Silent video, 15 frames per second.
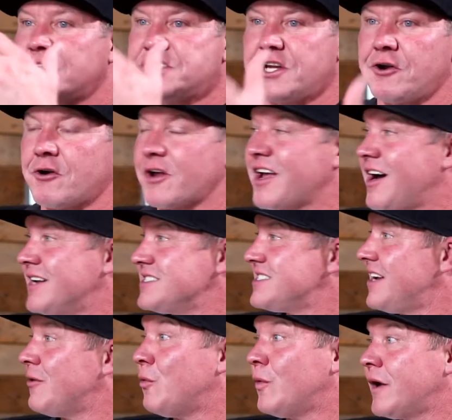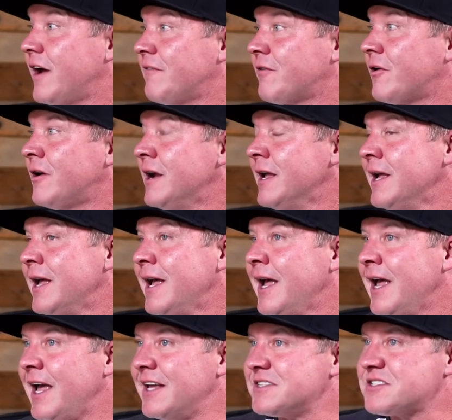watching your content, whatever. Yeah
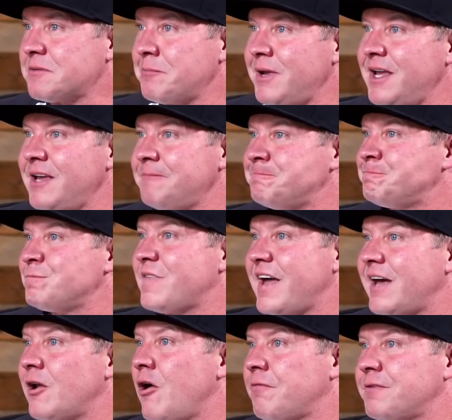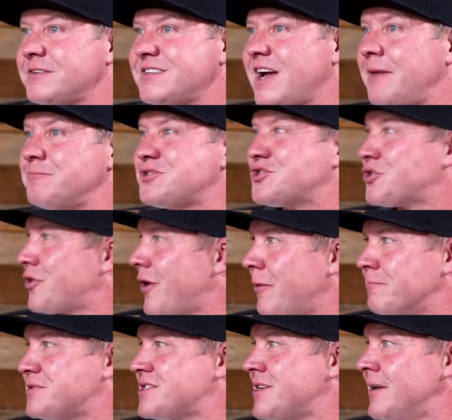and to me, that oftentimes
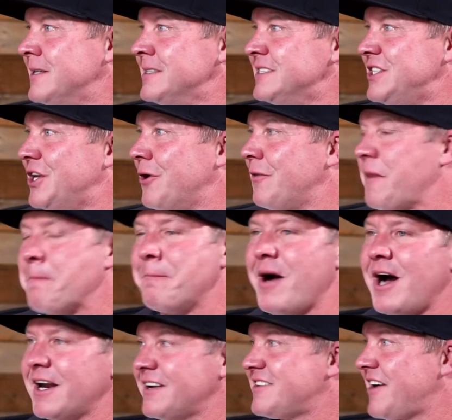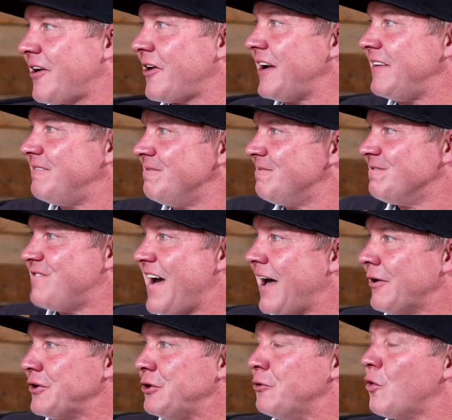trumps, you know, the monetary
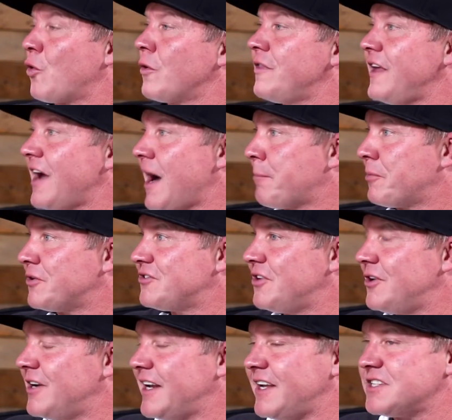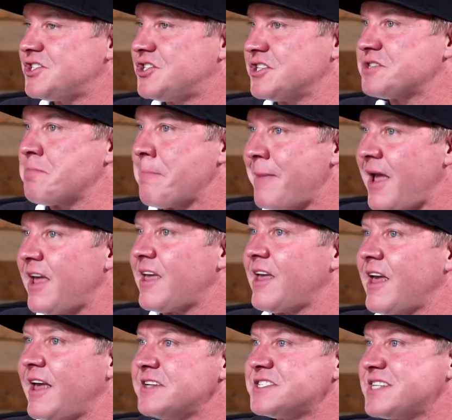value yeah. or the opportunity. It's just
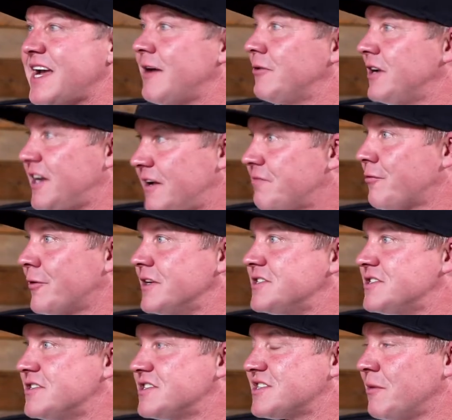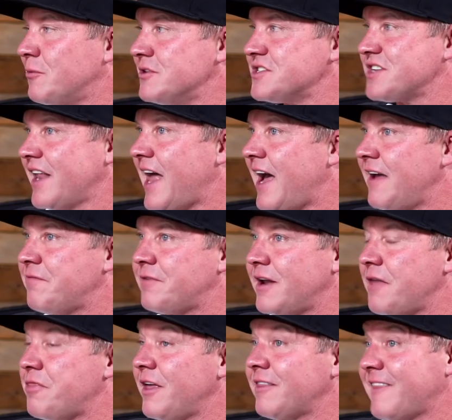making a sound difference in someone's life.
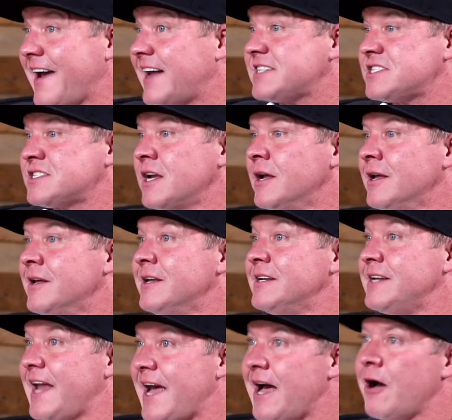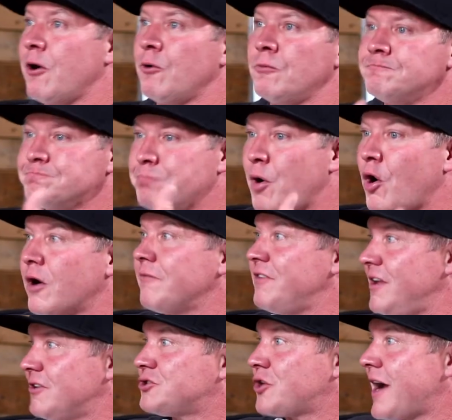And I think that's now part of
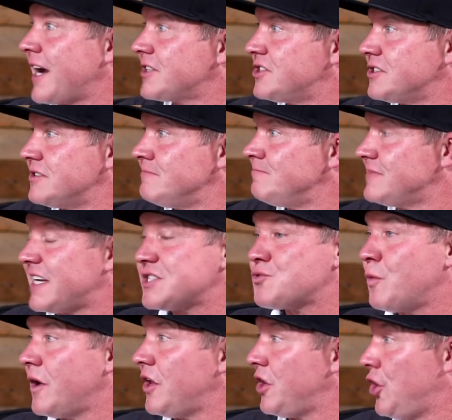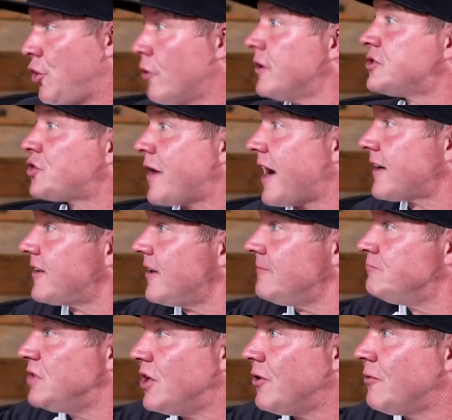the attraction. That's mm-hmm. what you're
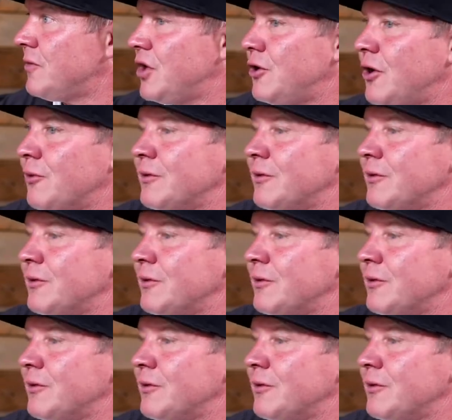attracting. You yeah. know, you